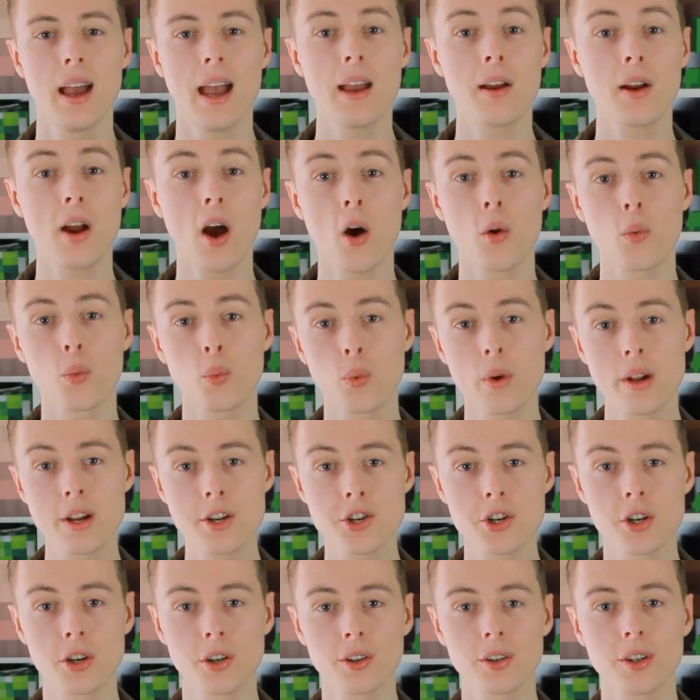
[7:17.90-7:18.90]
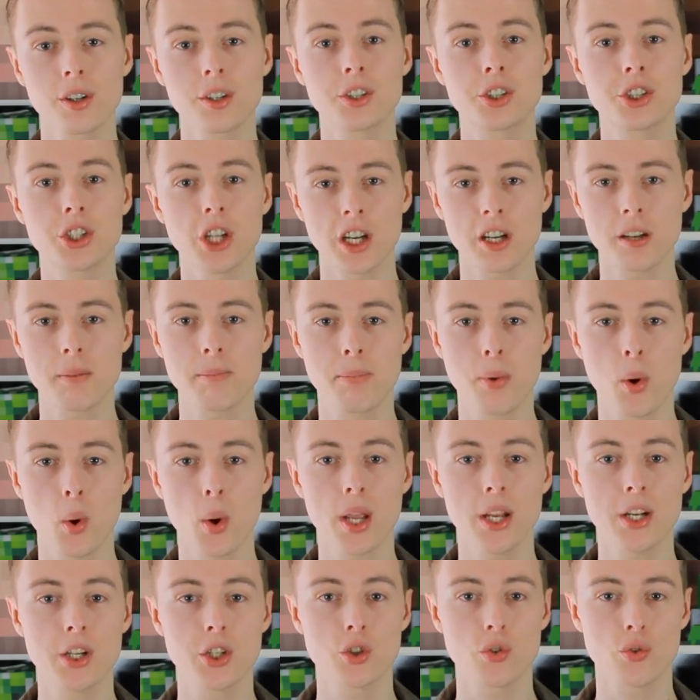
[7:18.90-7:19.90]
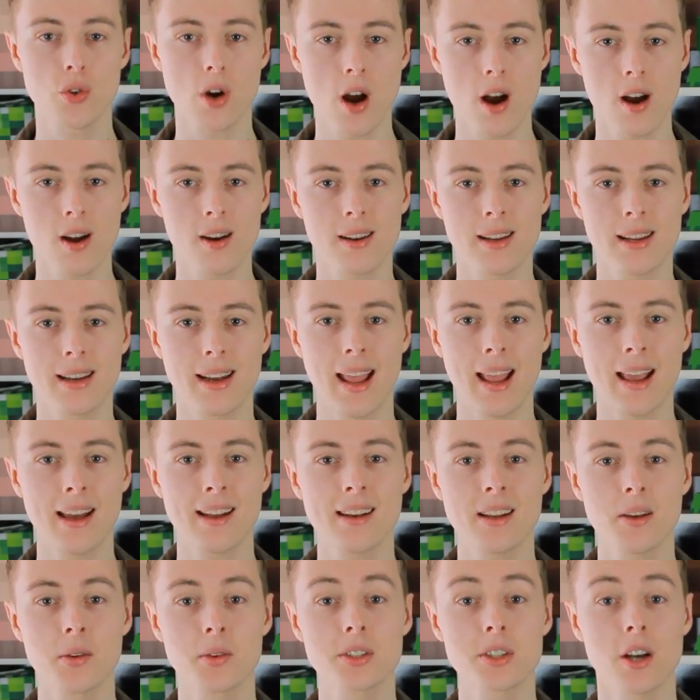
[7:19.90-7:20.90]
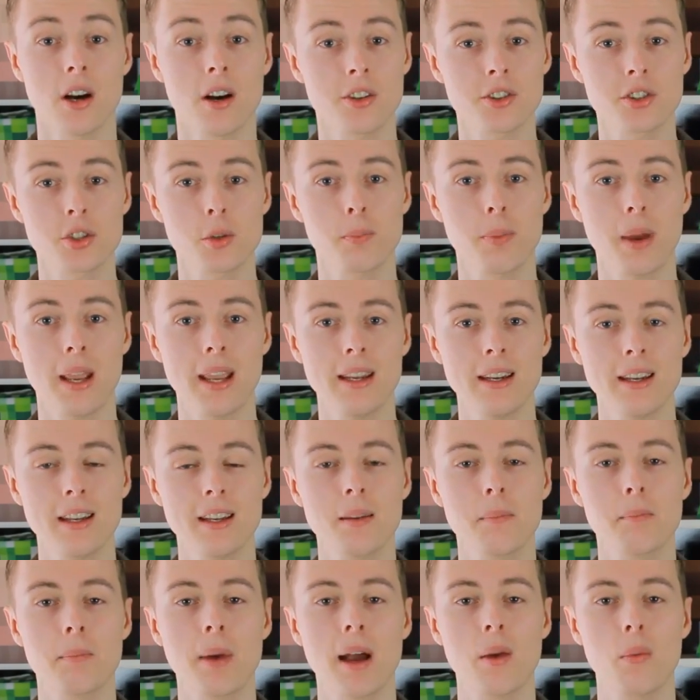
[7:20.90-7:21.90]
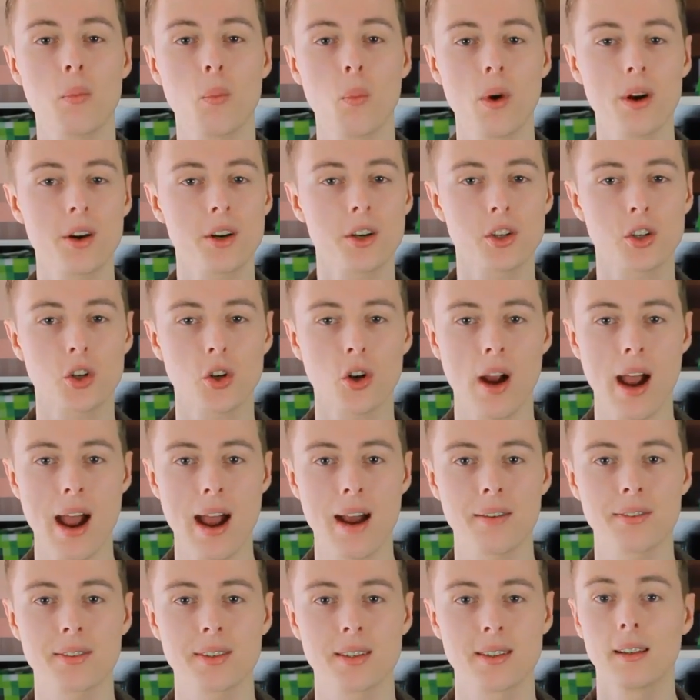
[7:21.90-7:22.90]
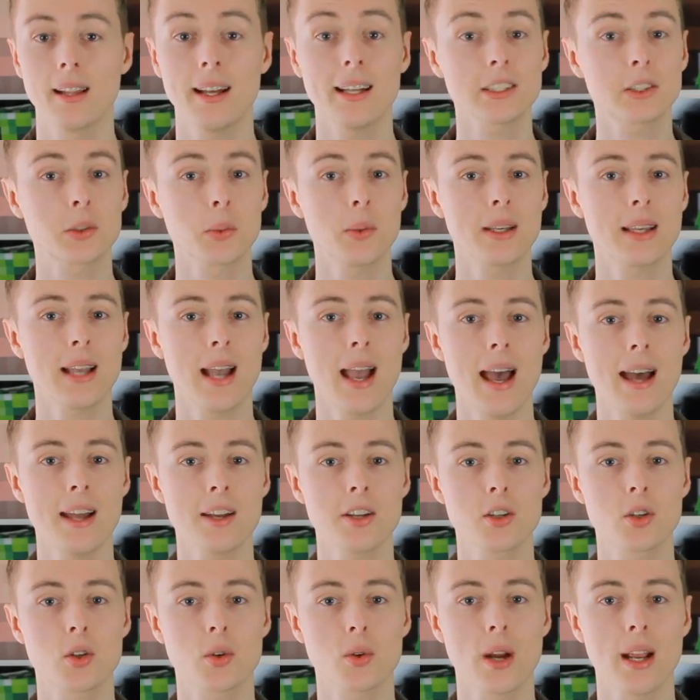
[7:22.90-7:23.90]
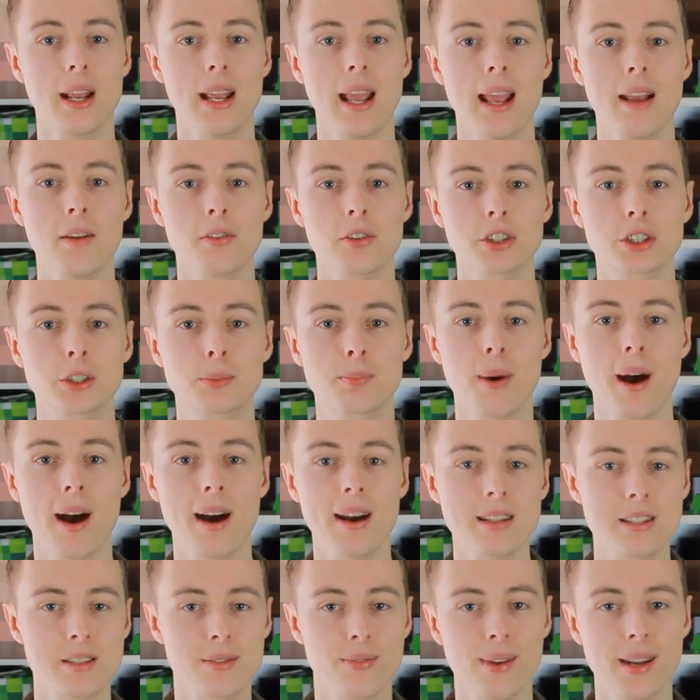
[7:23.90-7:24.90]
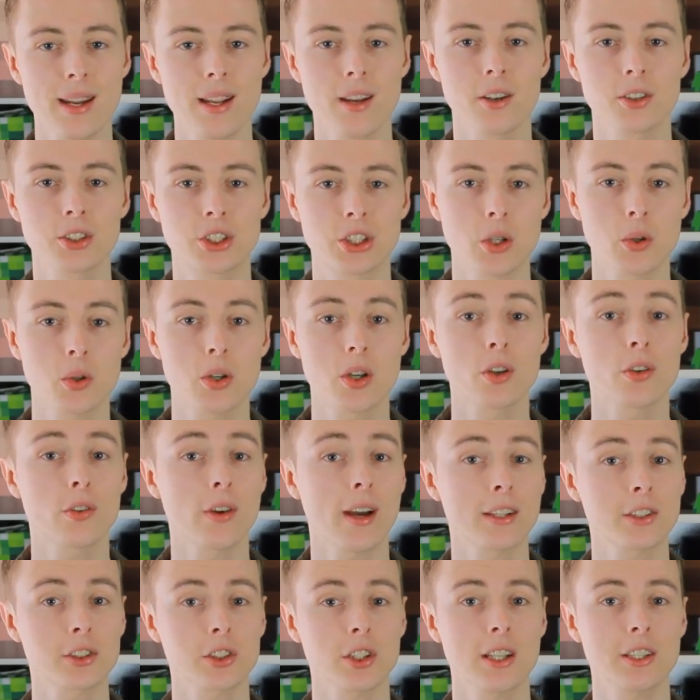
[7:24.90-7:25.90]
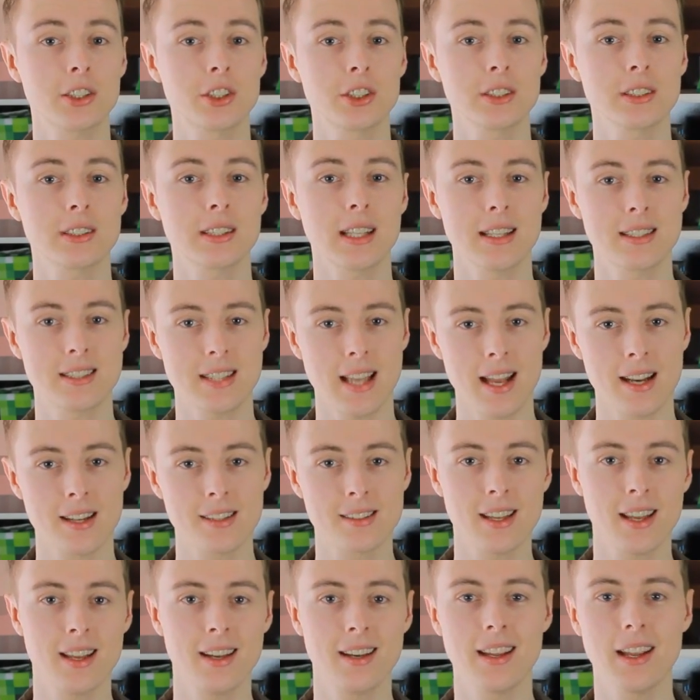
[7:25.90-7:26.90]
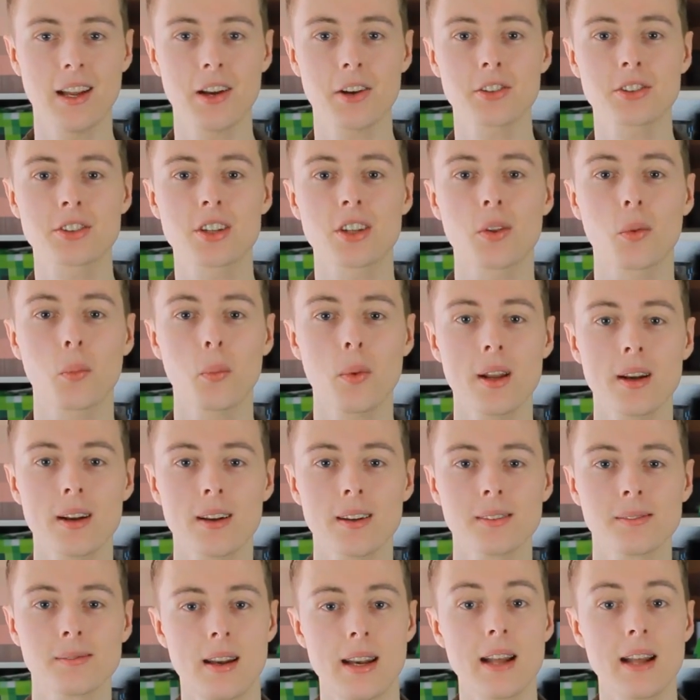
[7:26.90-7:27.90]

an original Junk Boy drawing, and it was also painted by Wondercraft. Last week I had you create a response video, so congratulations, it's annotated here to the winner.